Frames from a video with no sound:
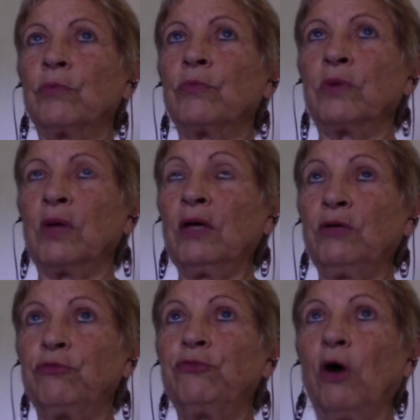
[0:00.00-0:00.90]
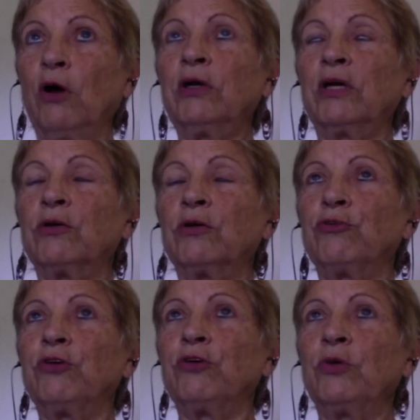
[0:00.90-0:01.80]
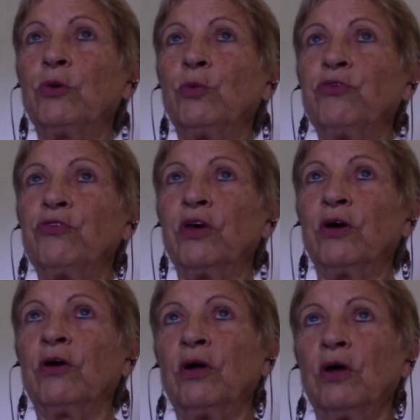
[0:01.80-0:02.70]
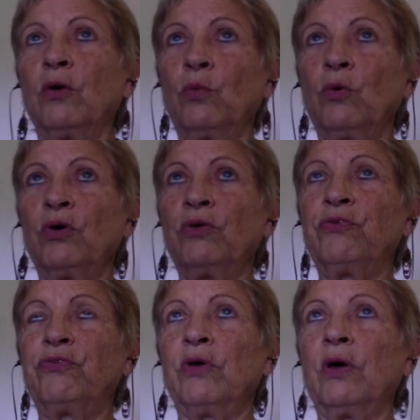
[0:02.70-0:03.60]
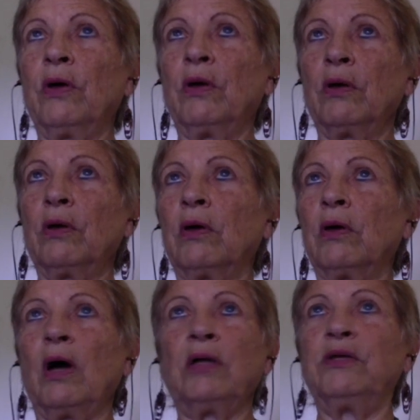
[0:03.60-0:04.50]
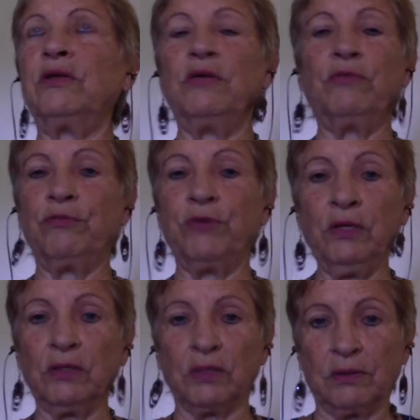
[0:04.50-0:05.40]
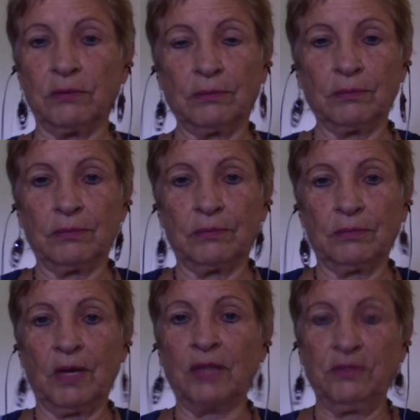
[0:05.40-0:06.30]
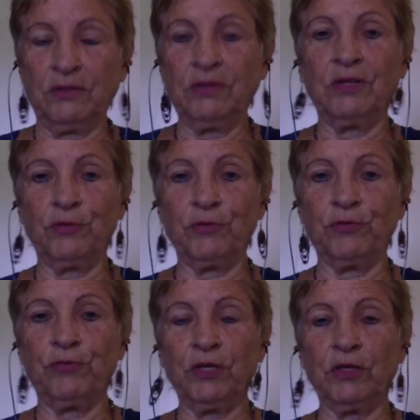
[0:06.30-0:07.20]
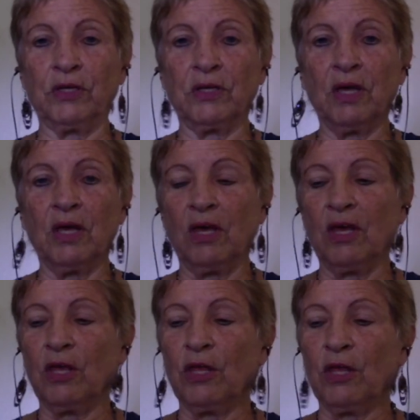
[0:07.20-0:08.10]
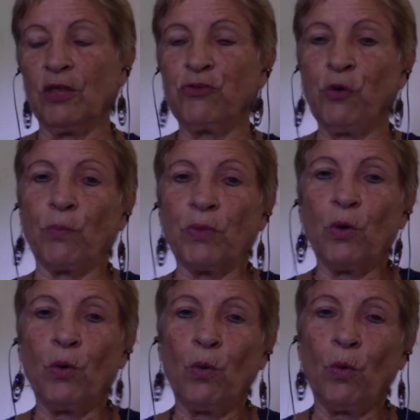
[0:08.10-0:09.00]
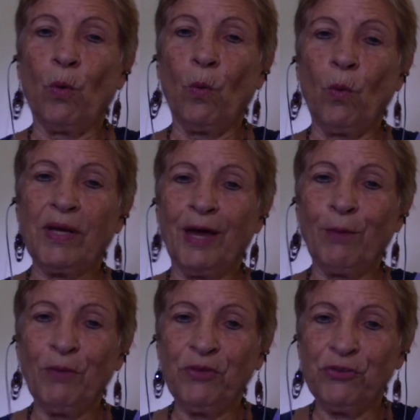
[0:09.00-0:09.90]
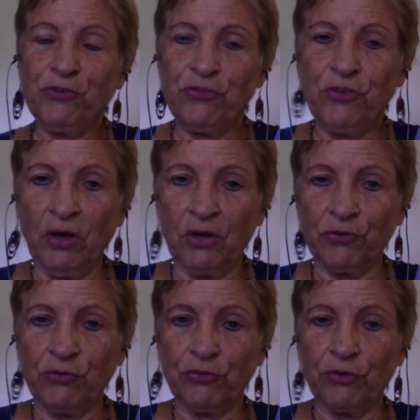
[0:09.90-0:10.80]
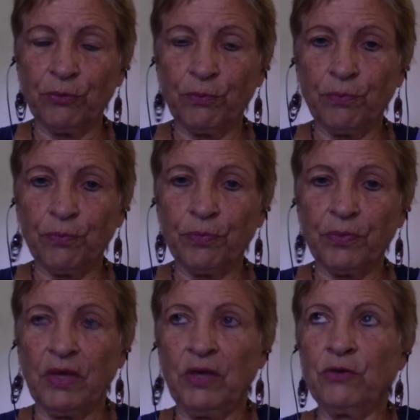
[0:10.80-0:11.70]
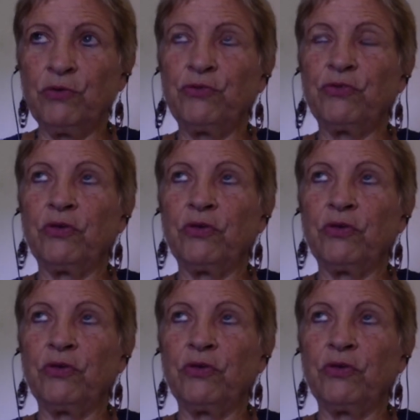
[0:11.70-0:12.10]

kind of dark energy that was there was, I didn't even feel it. I didn't even feel it. So what amethyst does is